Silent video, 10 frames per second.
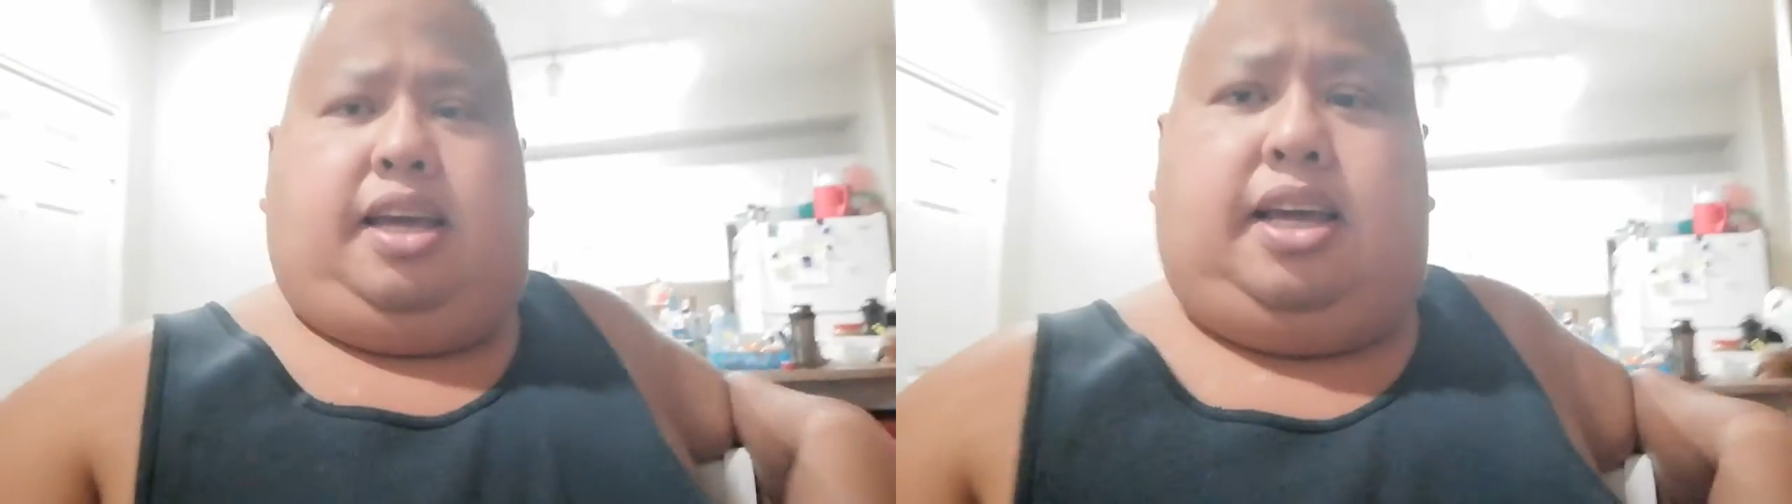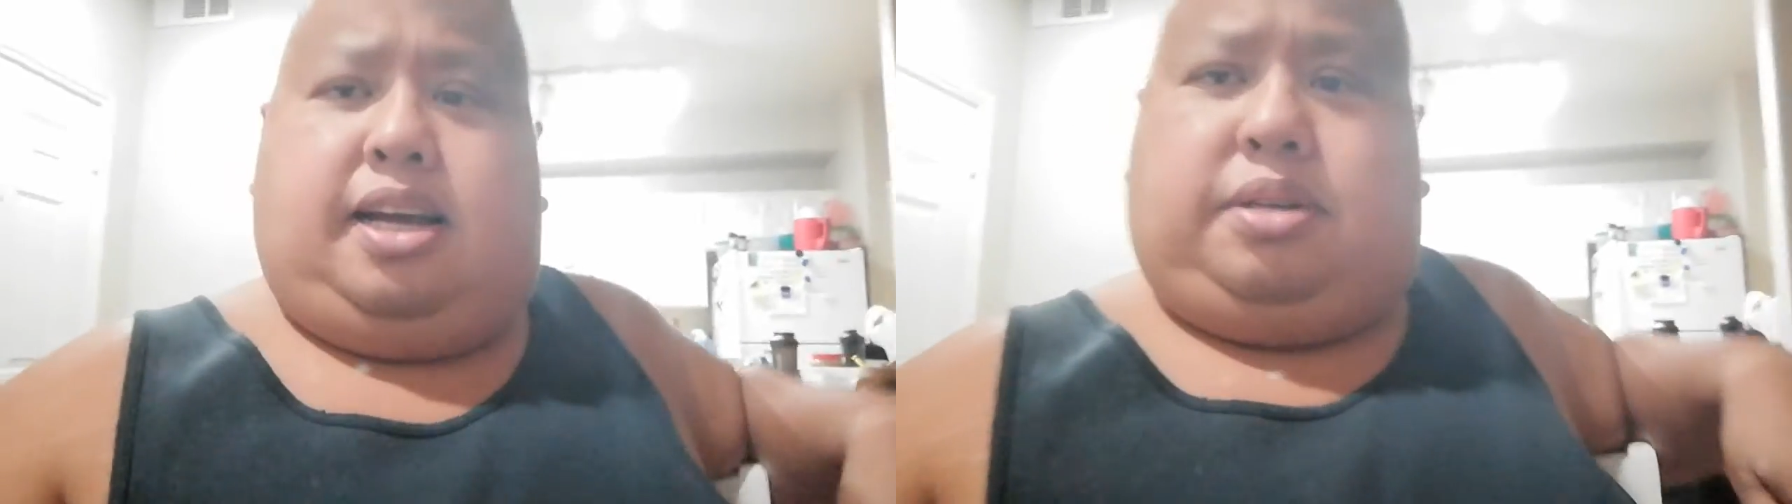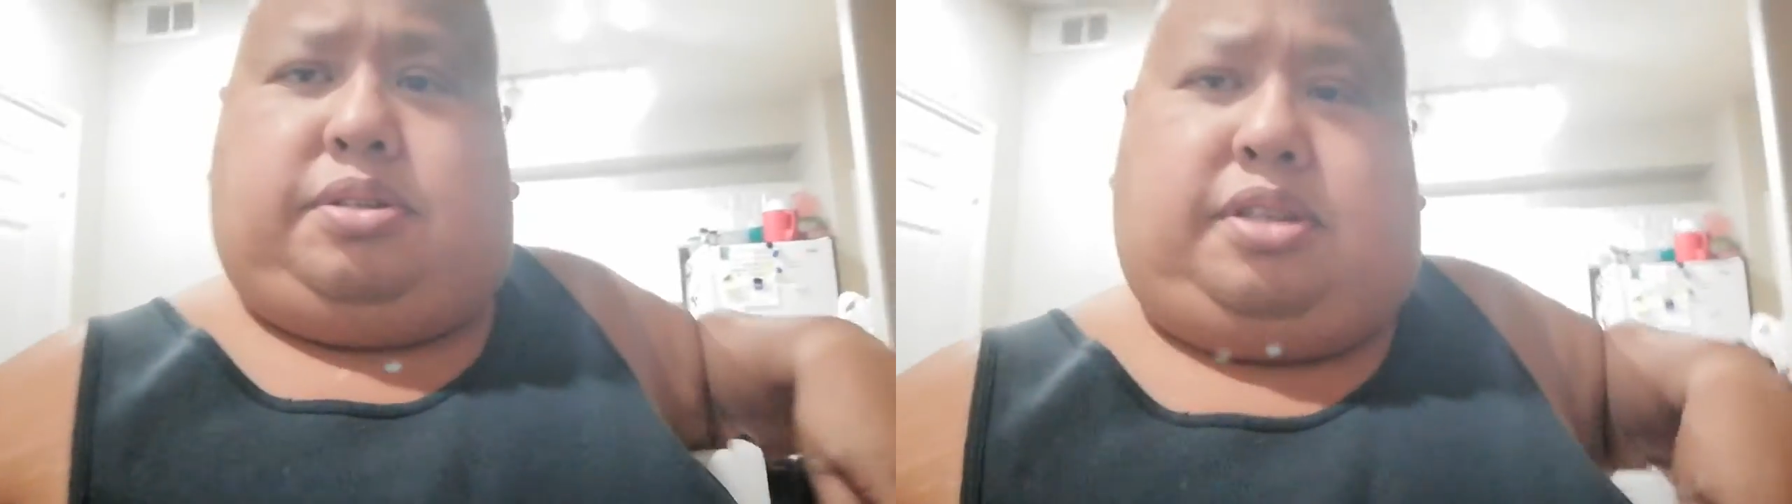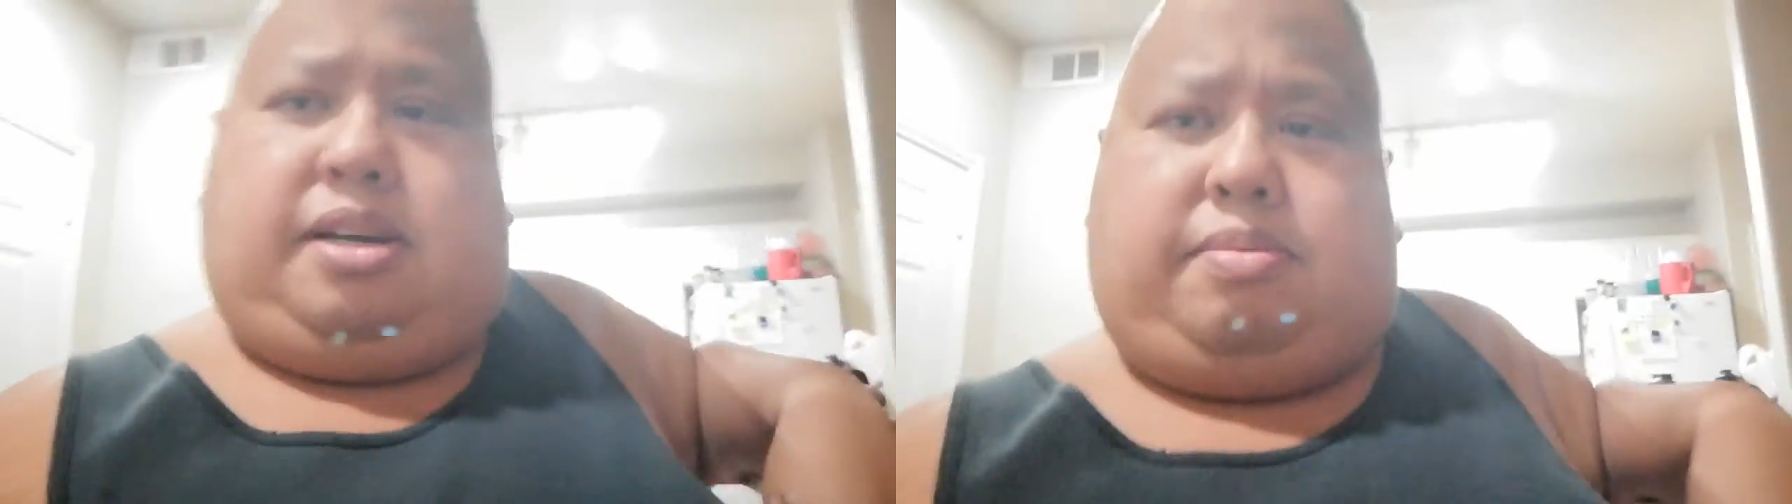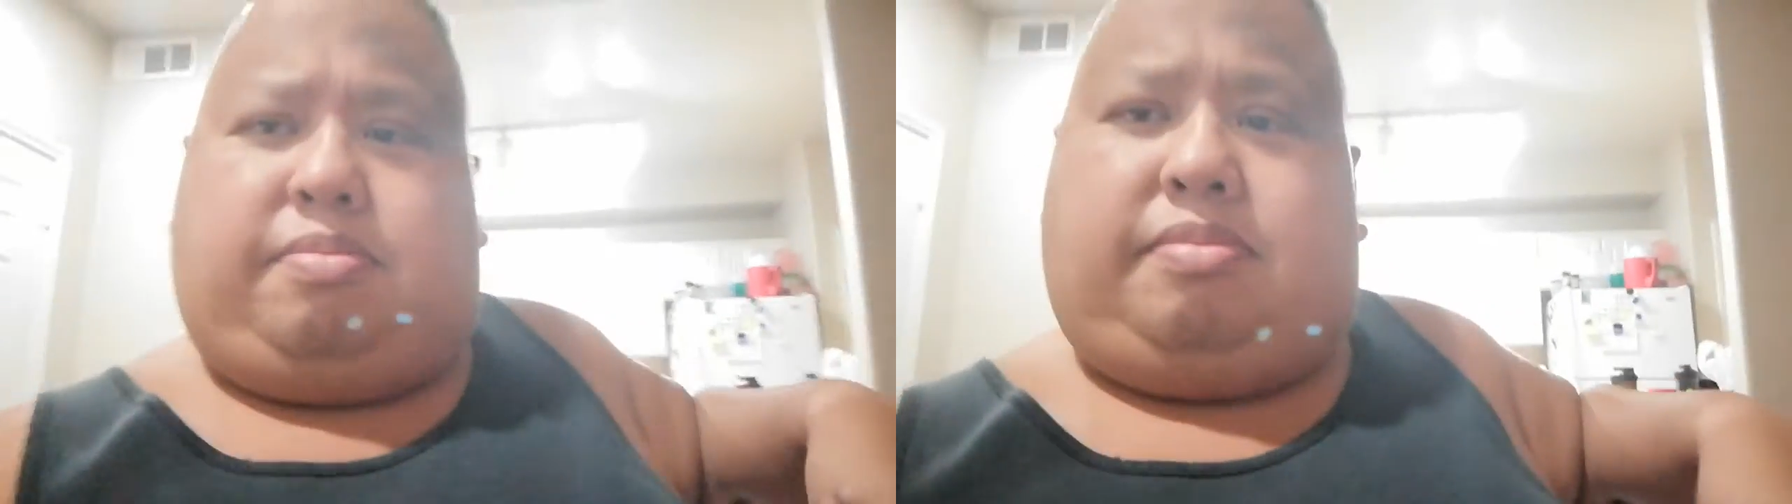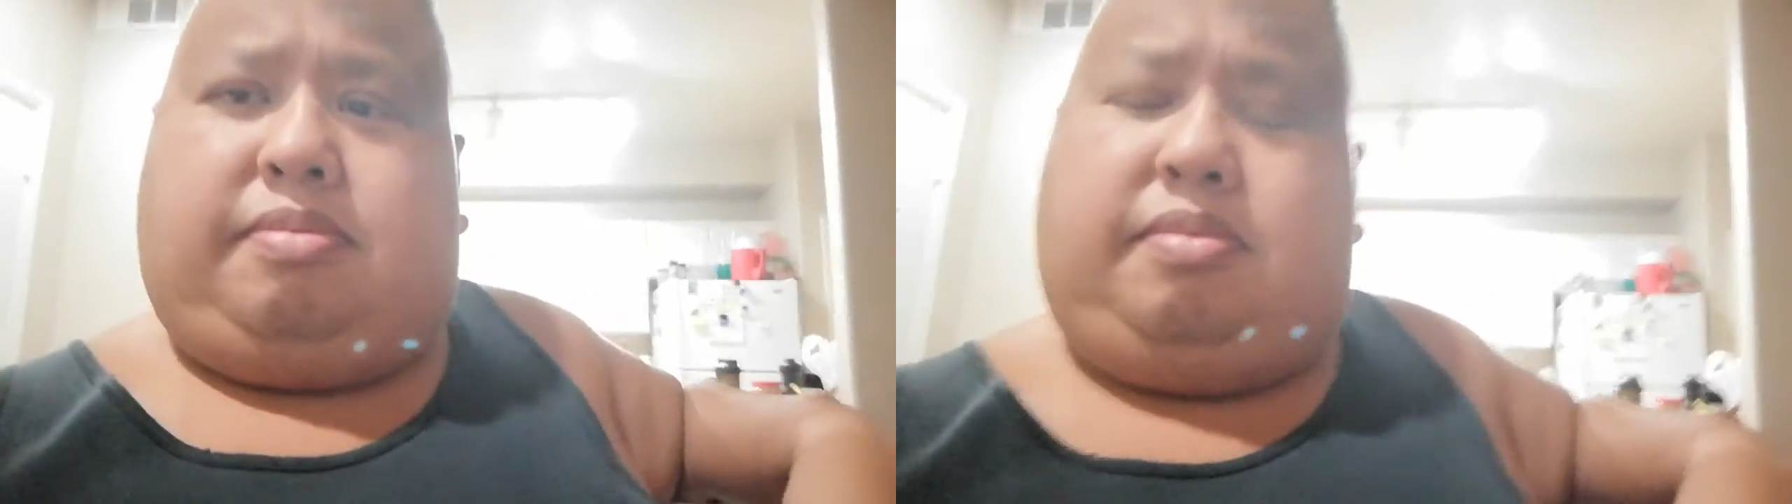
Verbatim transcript: Hey guys, what's up?